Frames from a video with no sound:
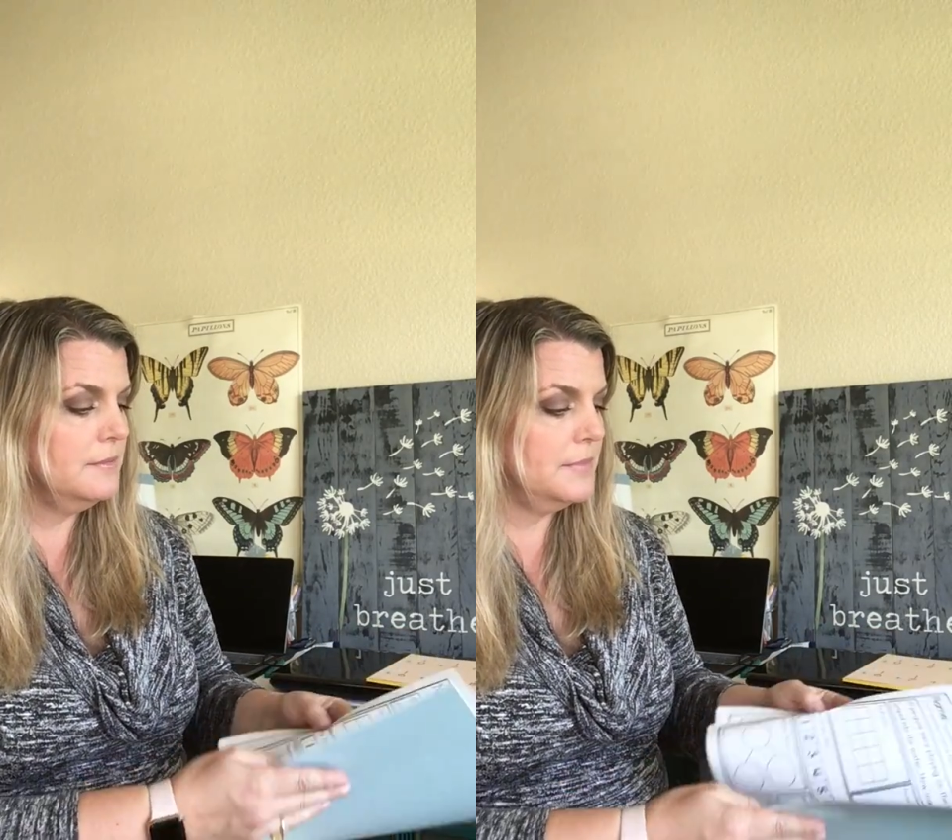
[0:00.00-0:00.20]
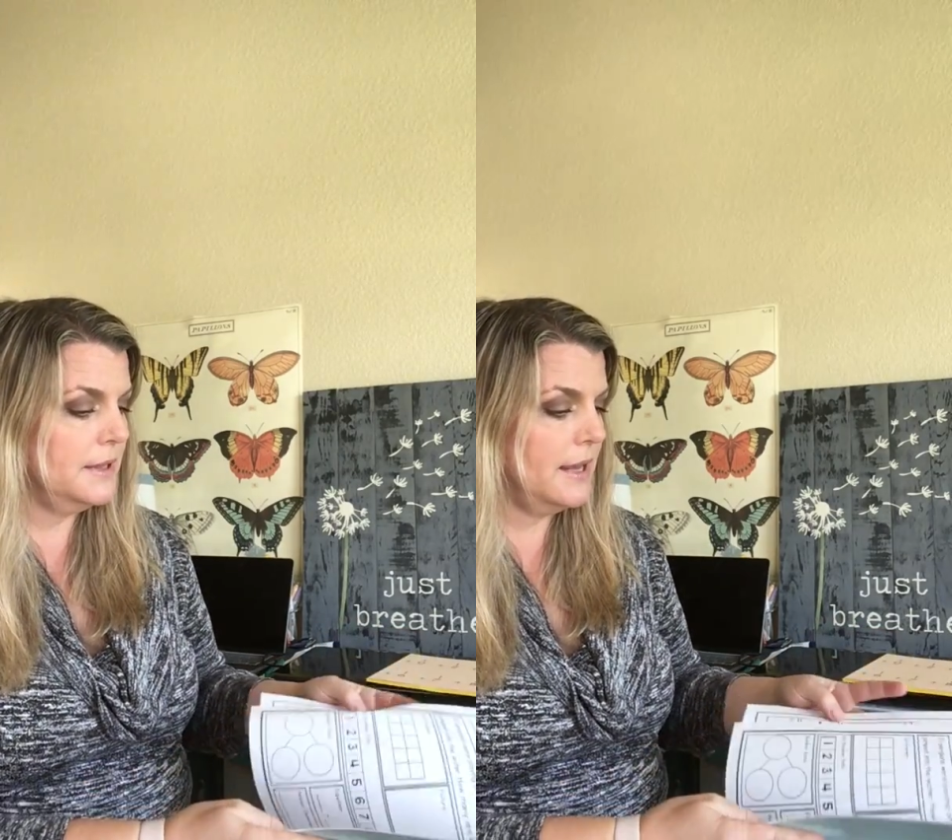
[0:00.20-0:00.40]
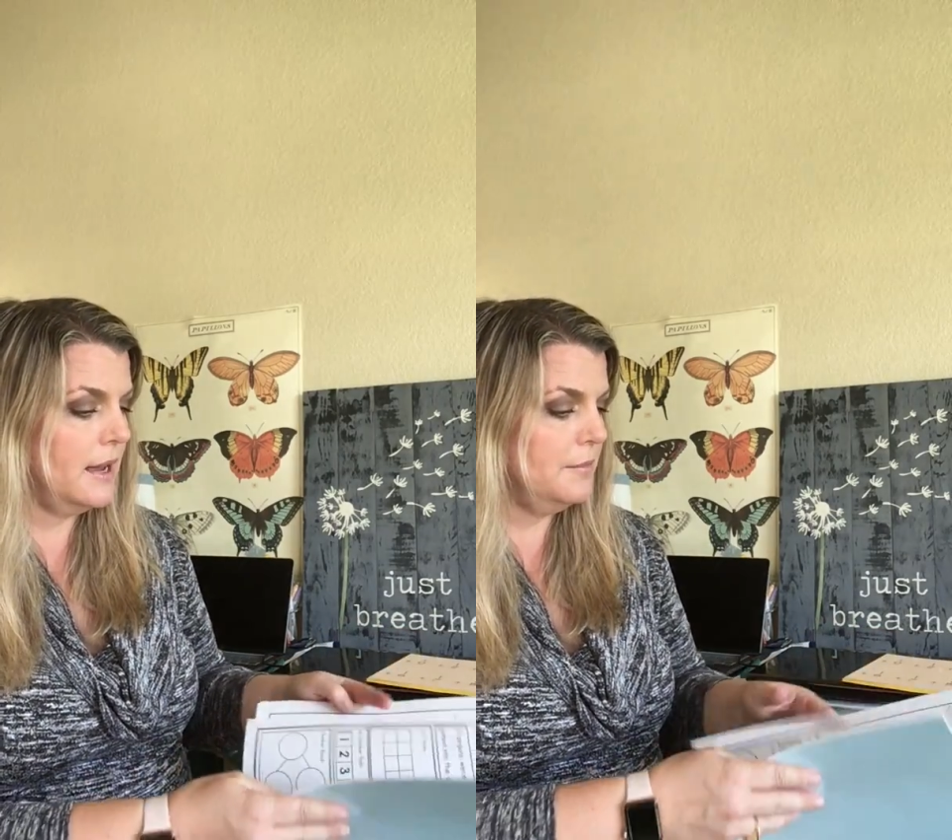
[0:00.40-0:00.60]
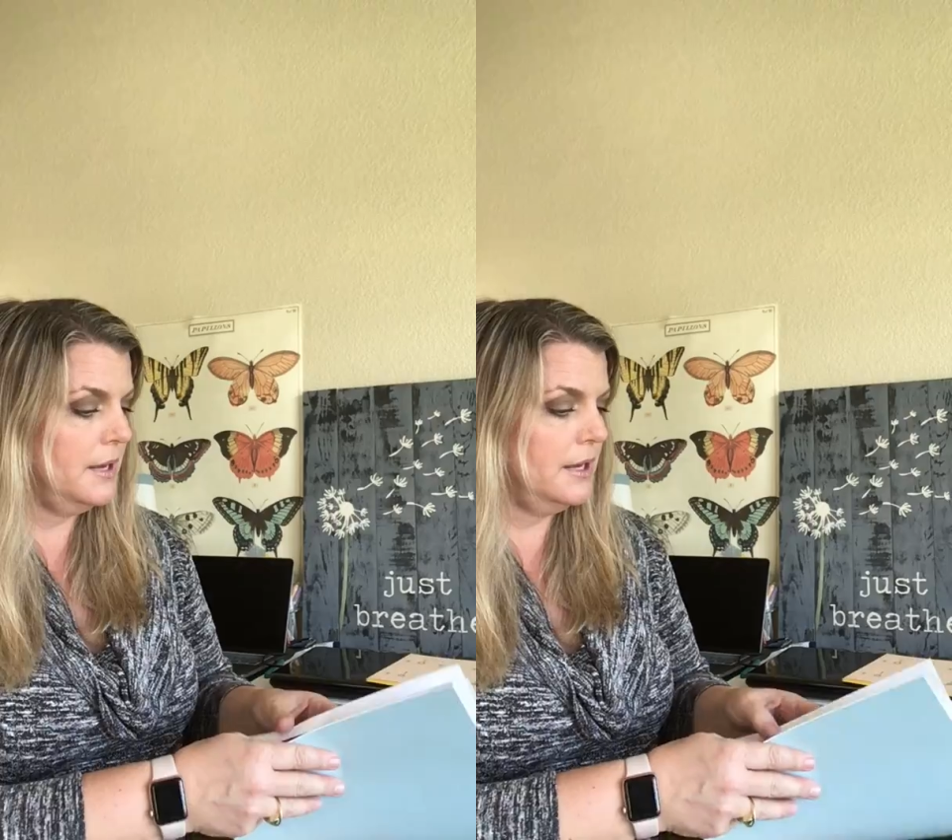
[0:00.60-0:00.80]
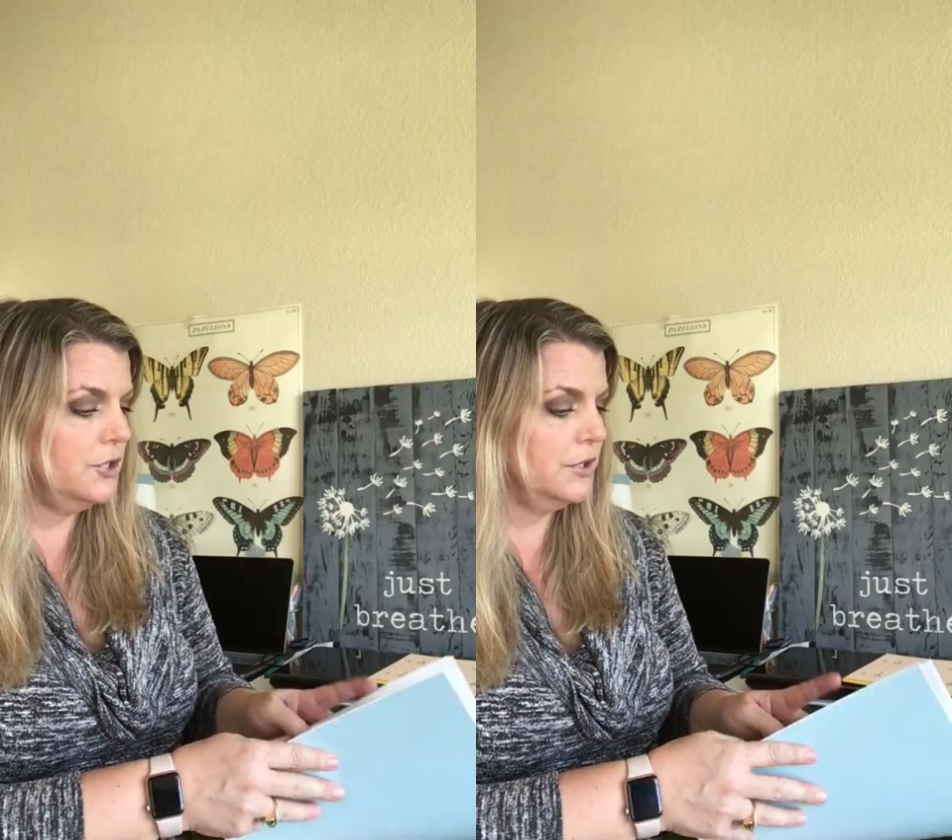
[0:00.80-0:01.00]
but that
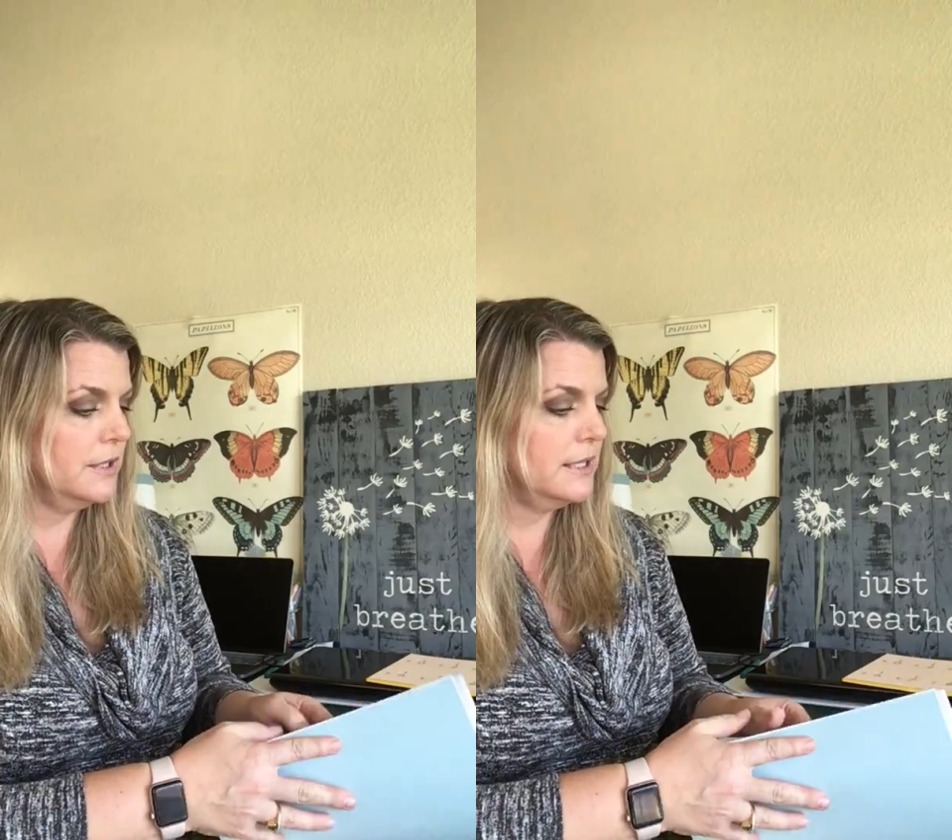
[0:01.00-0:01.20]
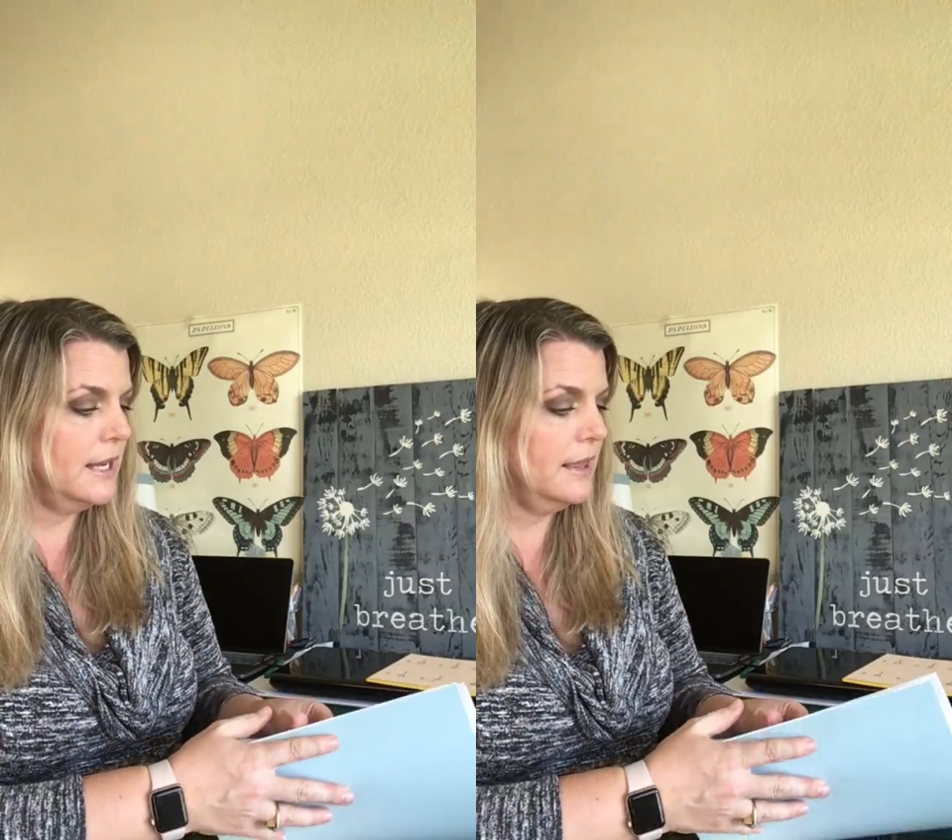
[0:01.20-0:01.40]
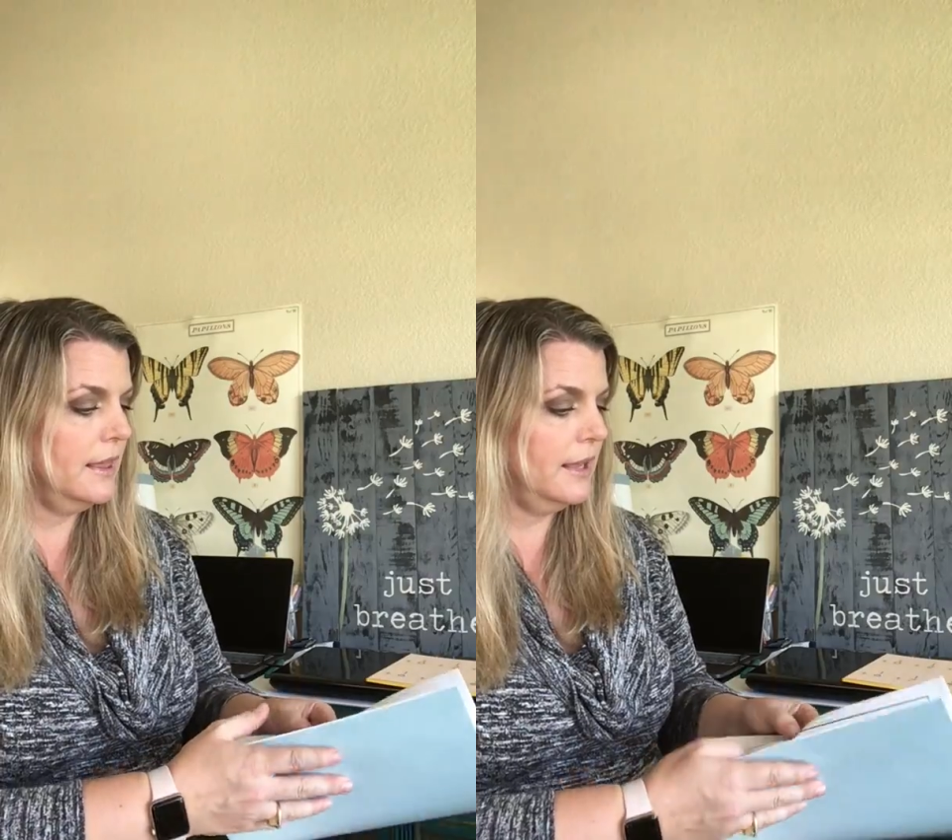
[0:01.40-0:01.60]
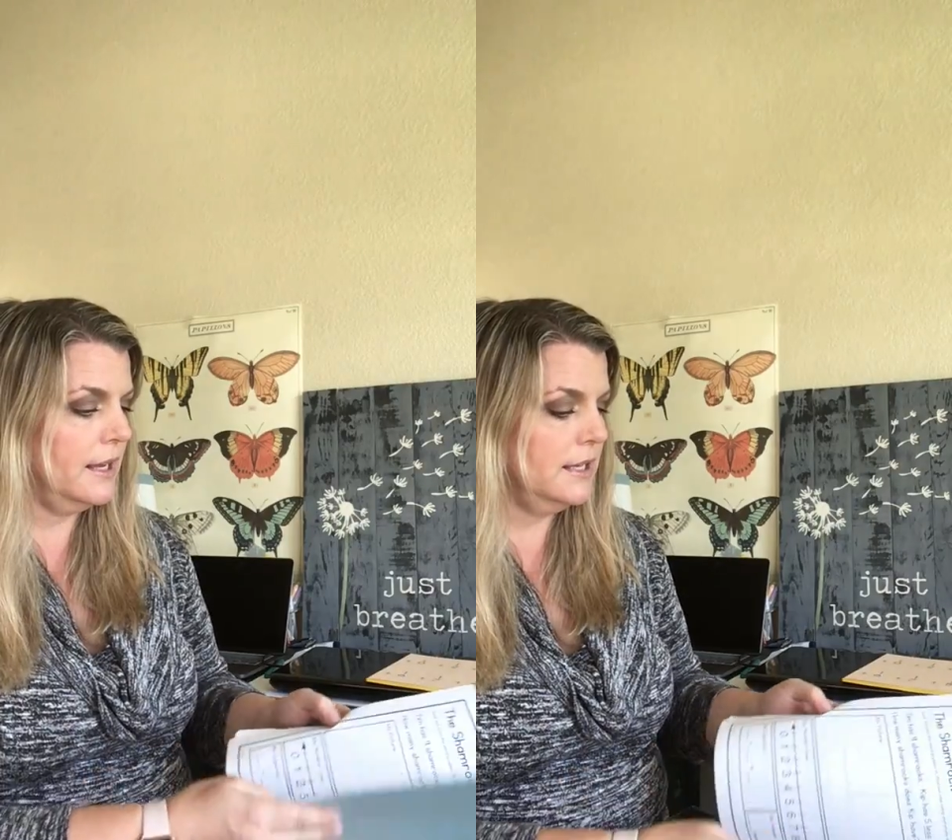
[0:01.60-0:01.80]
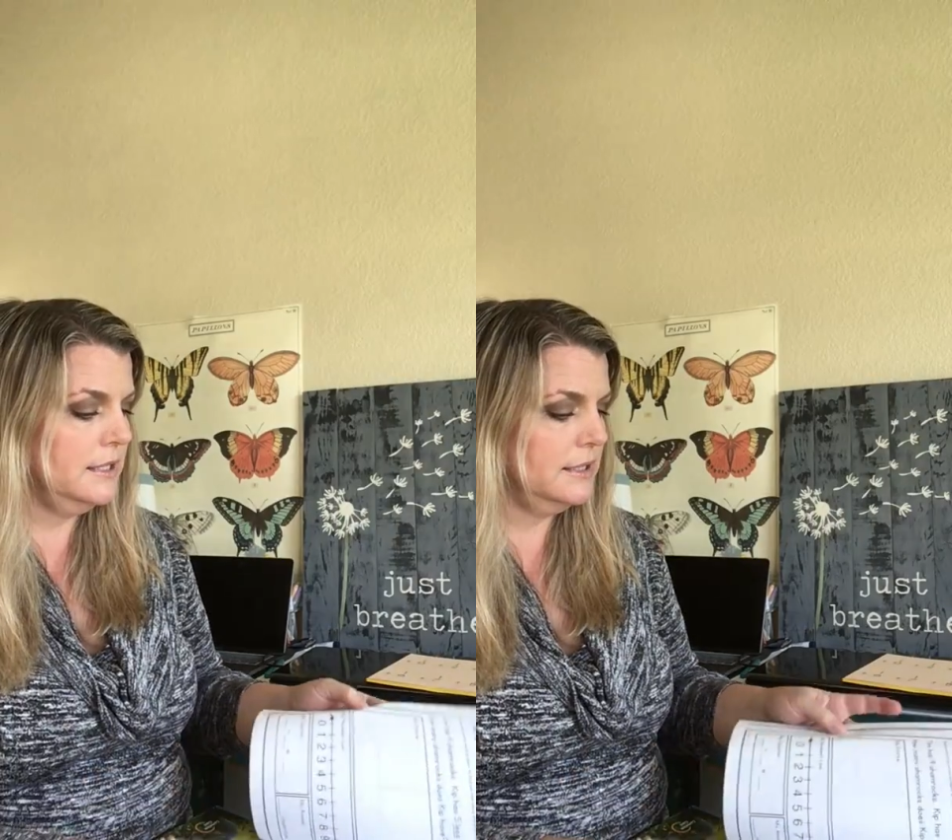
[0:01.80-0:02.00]
page looks like
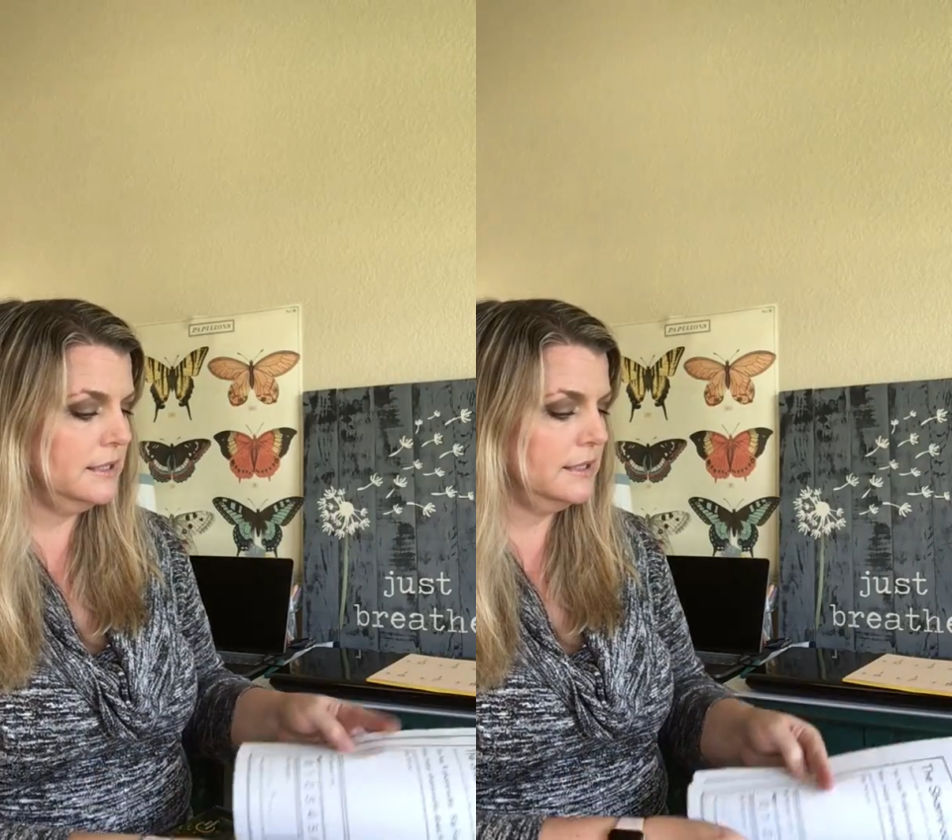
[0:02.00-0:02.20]
this.